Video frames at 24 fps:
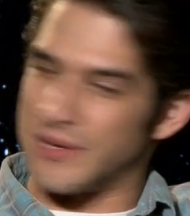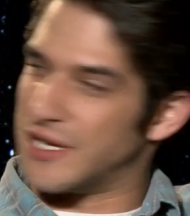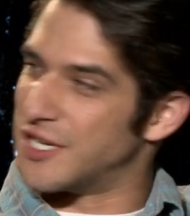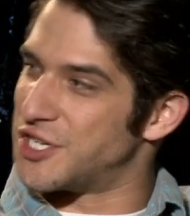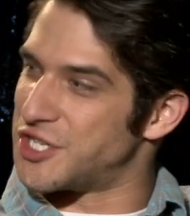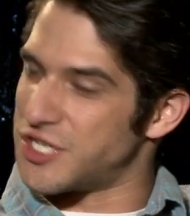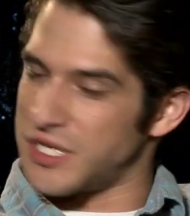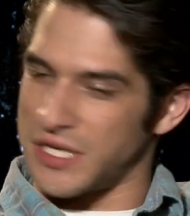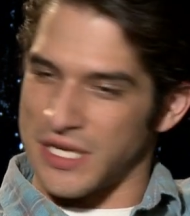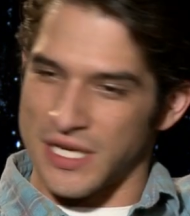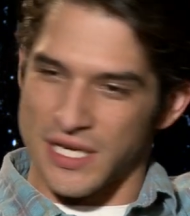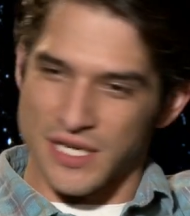
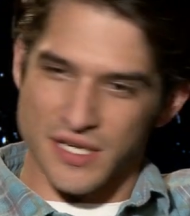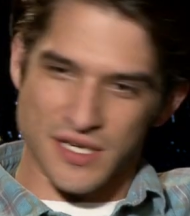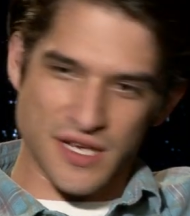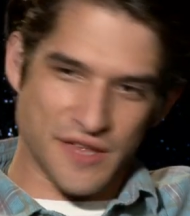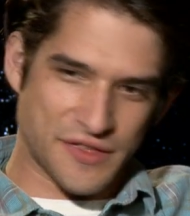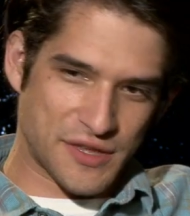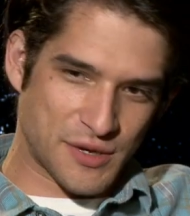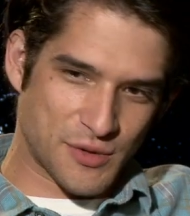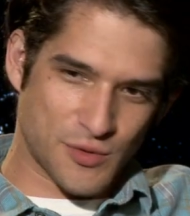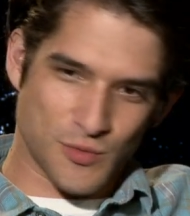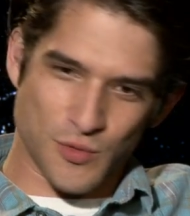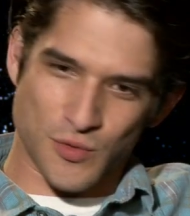PG.
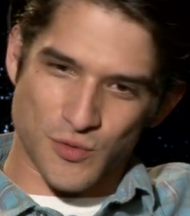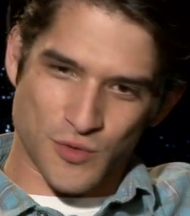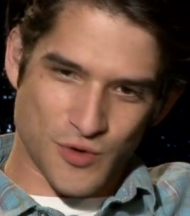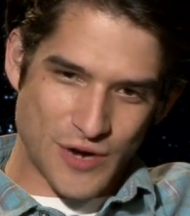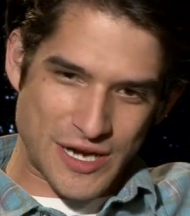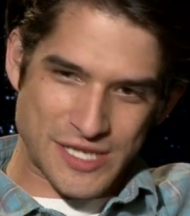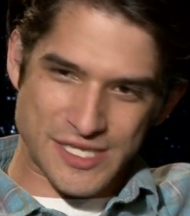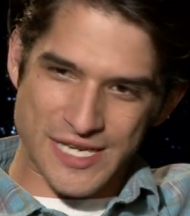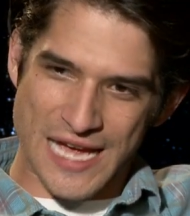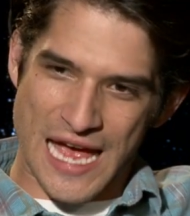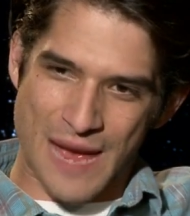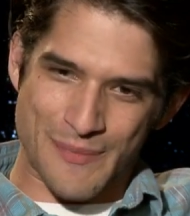Nothing
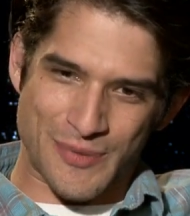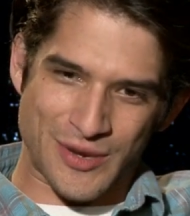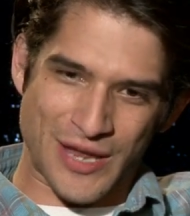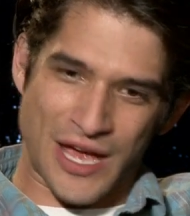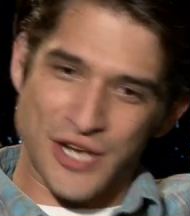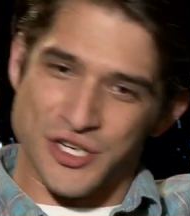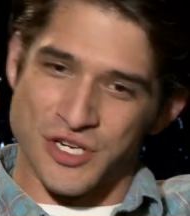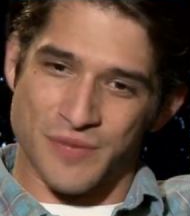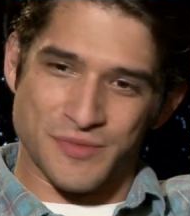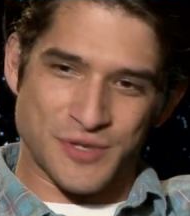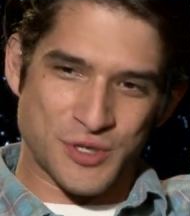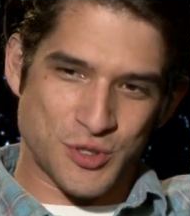crazy happened. I
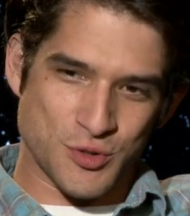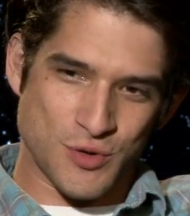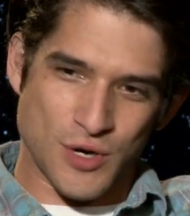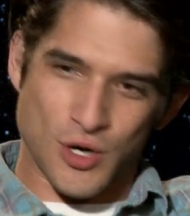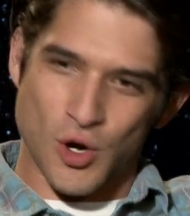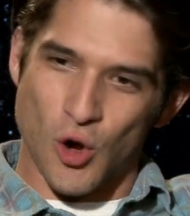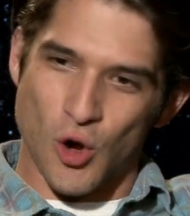jumped into a